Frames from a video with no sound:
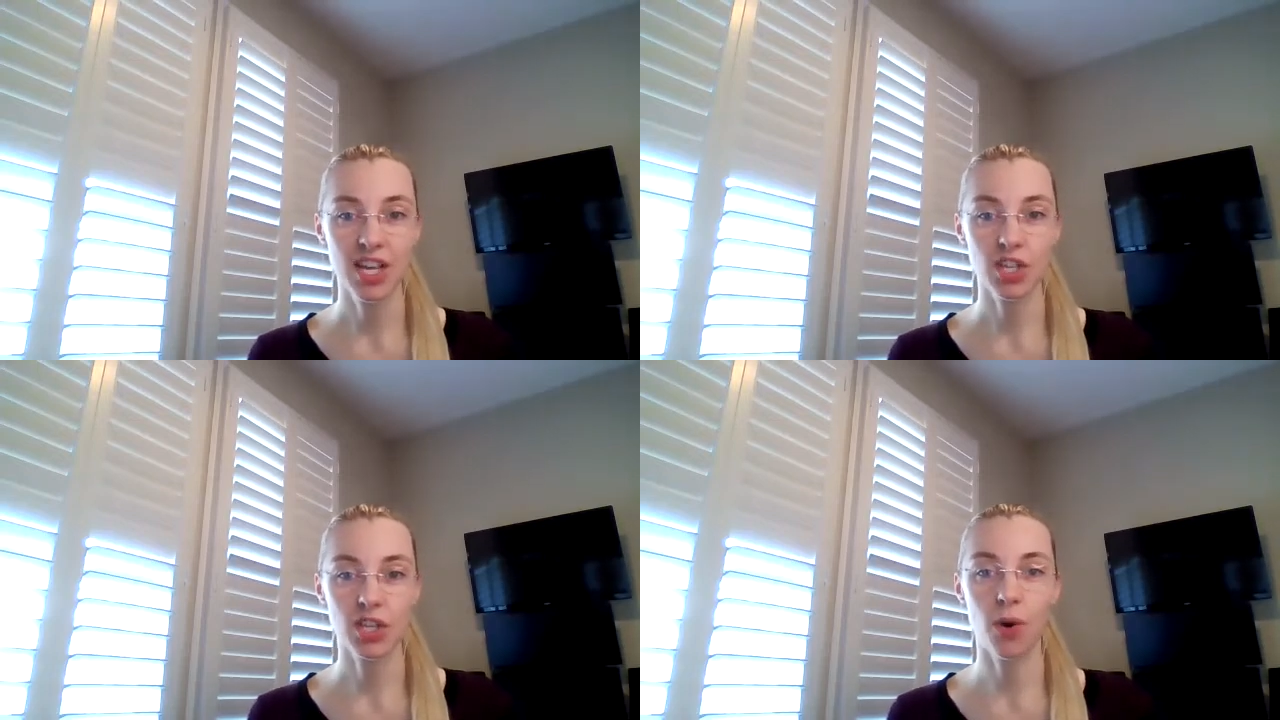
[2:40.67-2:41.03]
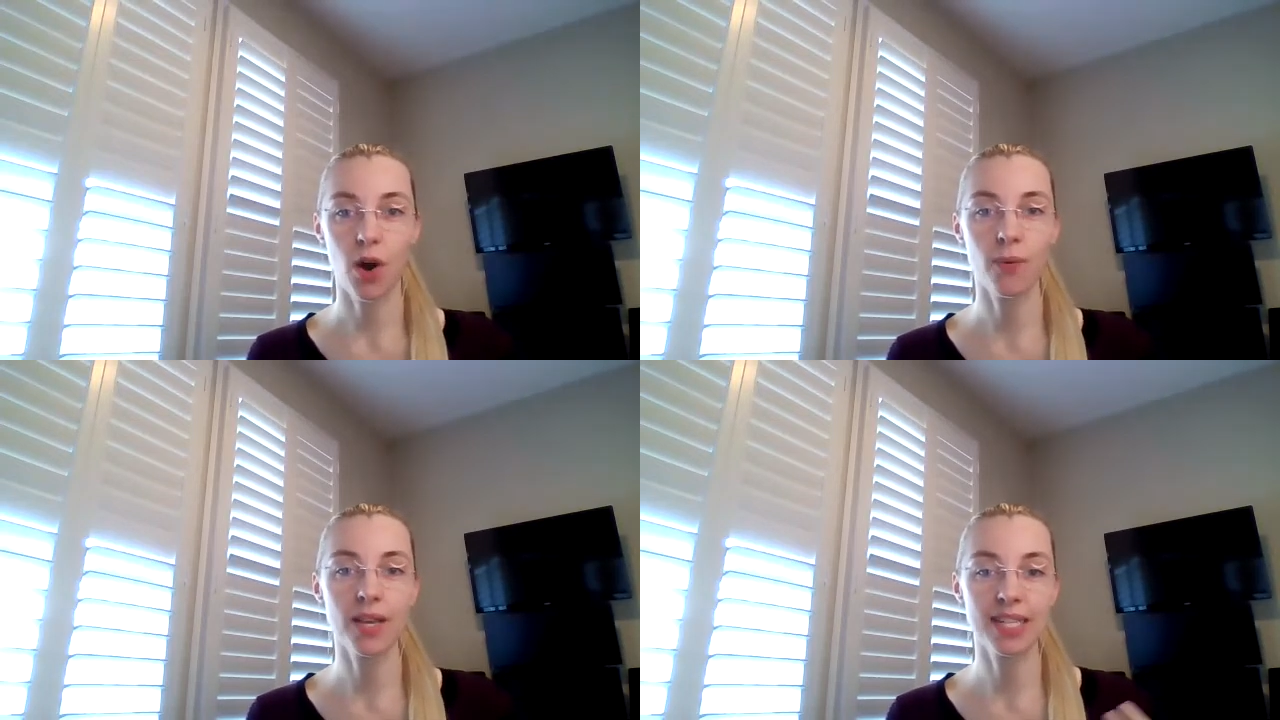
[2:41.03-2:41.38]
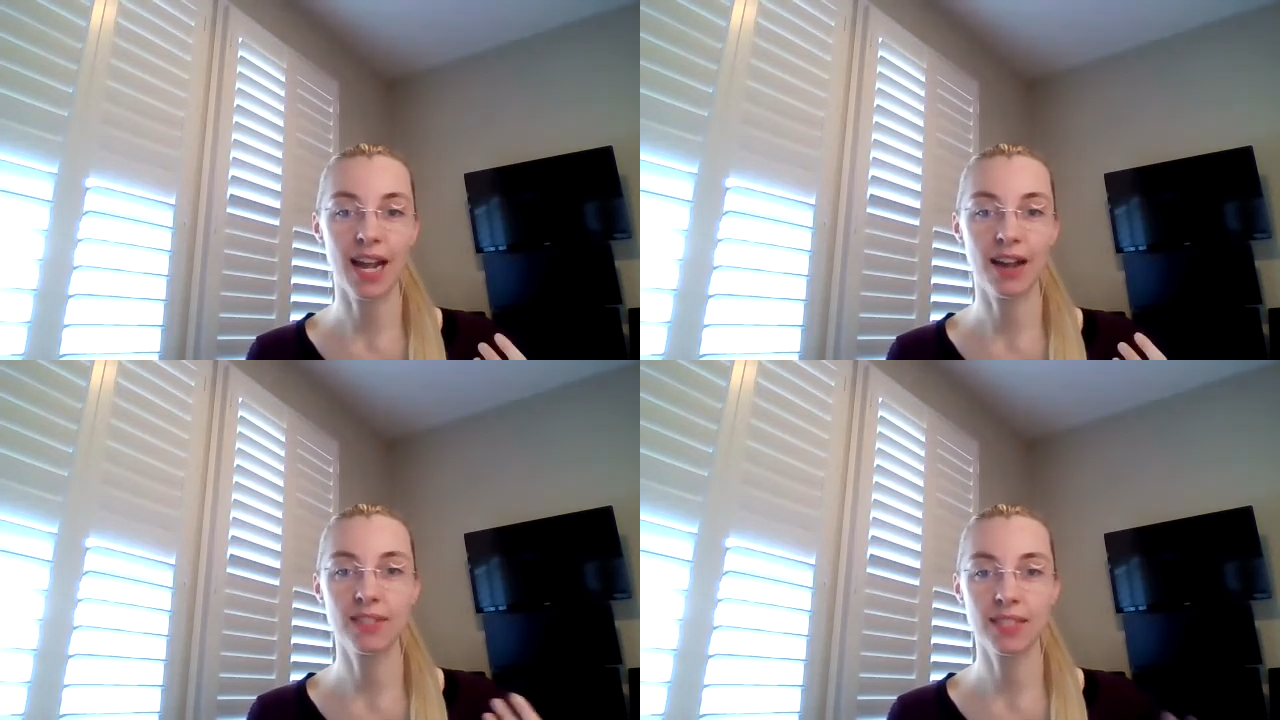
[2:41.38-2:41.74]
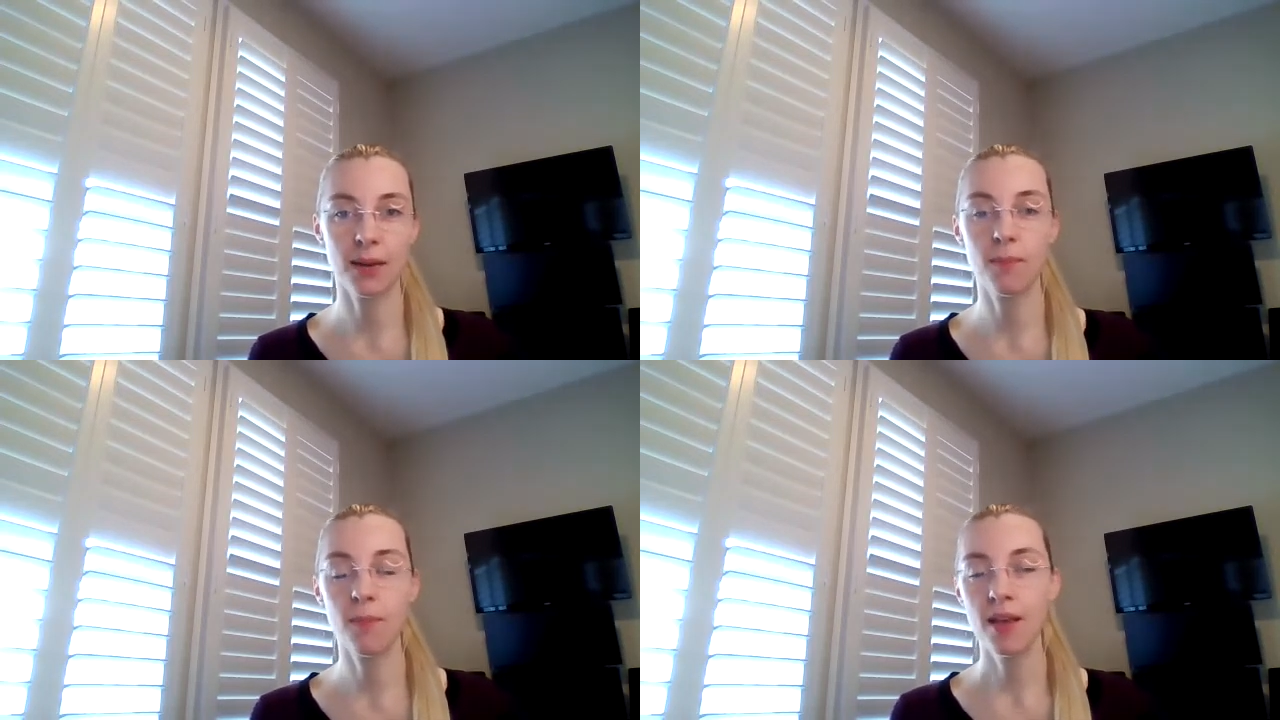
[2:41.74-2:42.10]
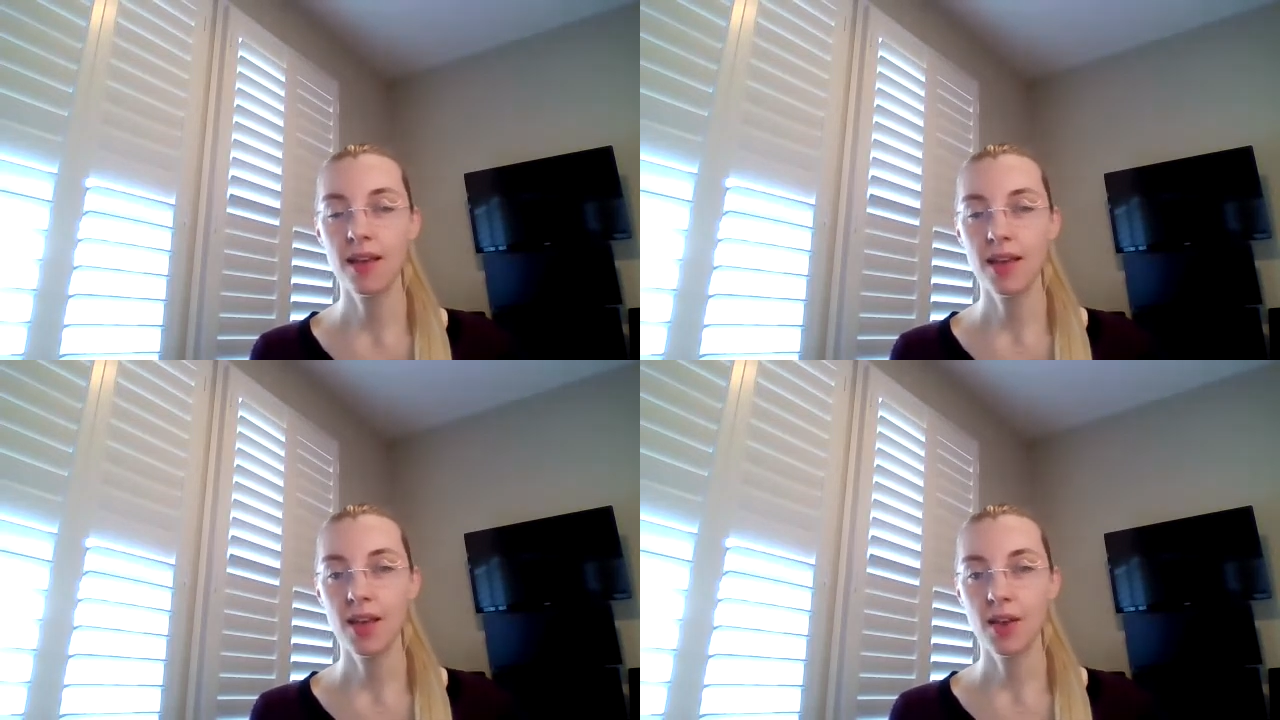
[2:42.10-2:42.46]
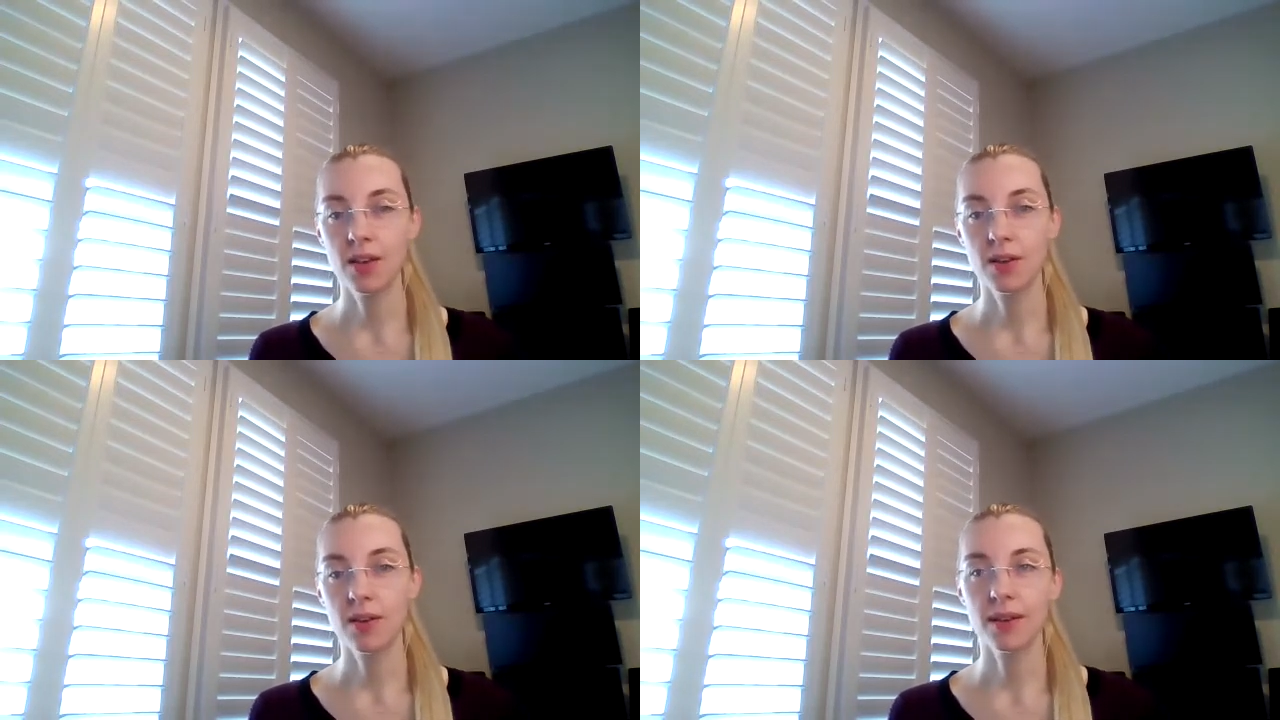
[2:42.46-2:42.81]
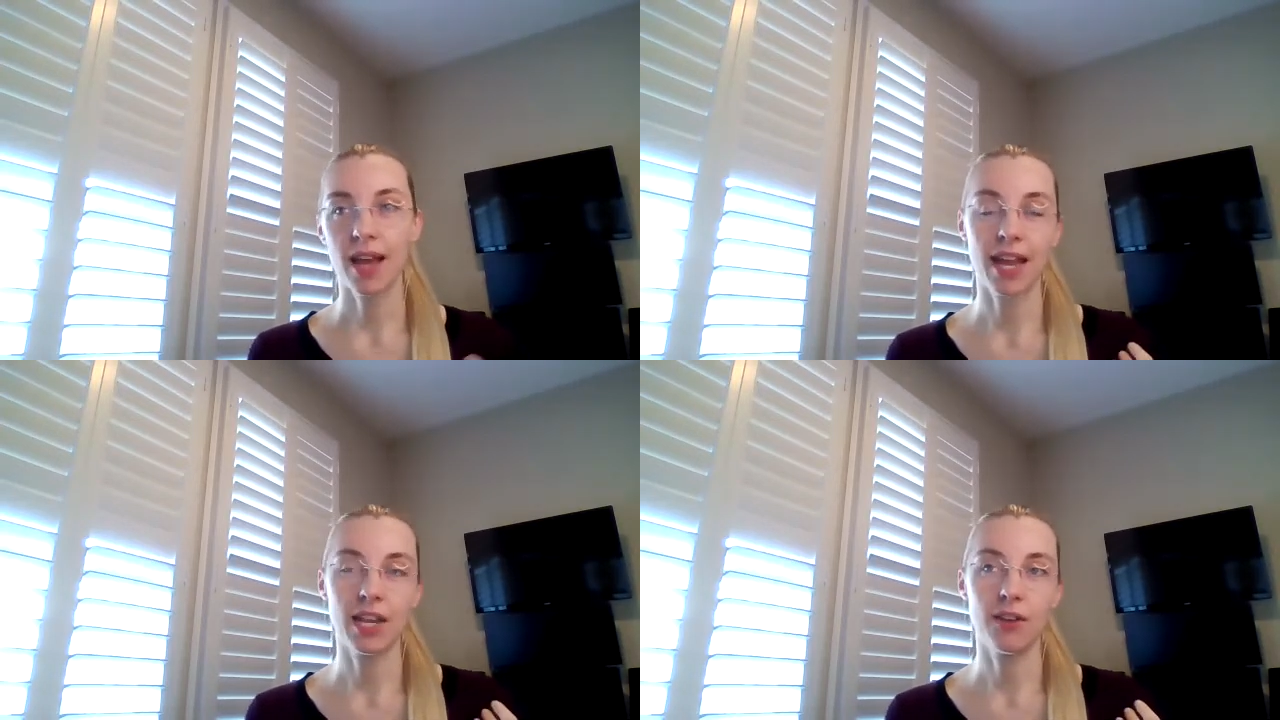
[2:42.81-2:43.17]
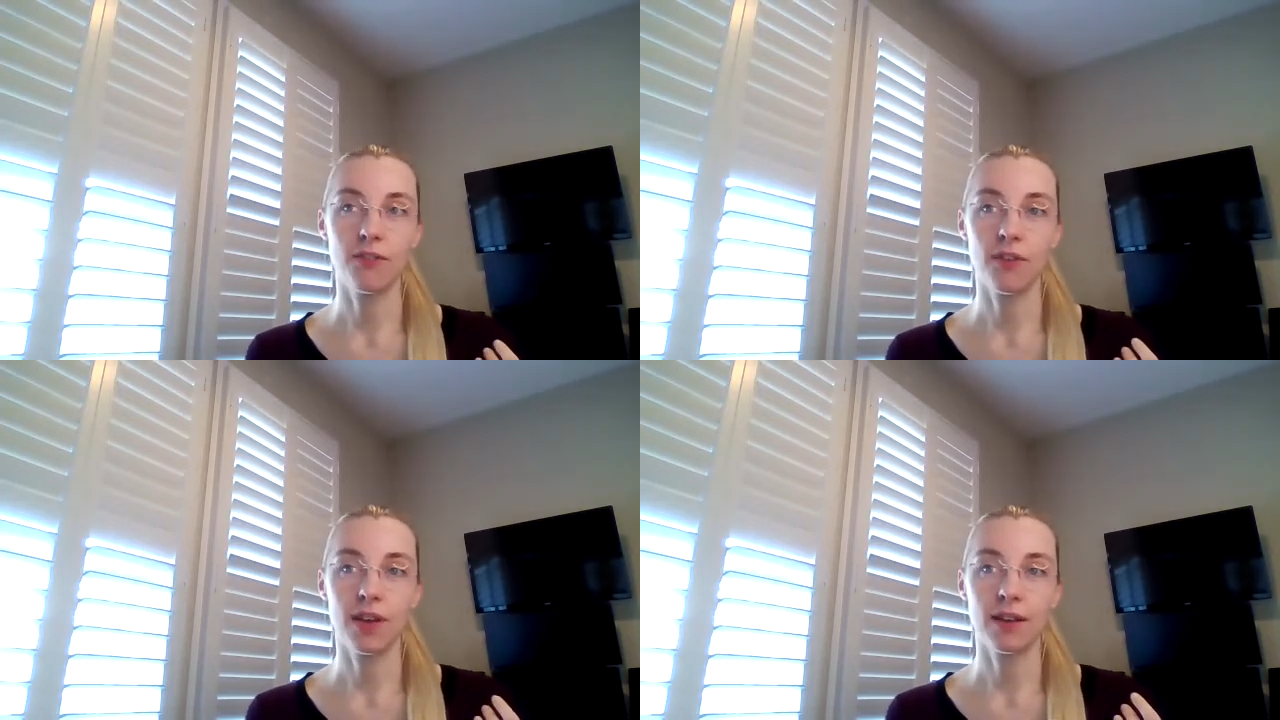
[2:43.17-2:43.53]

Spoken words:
You always have some kind of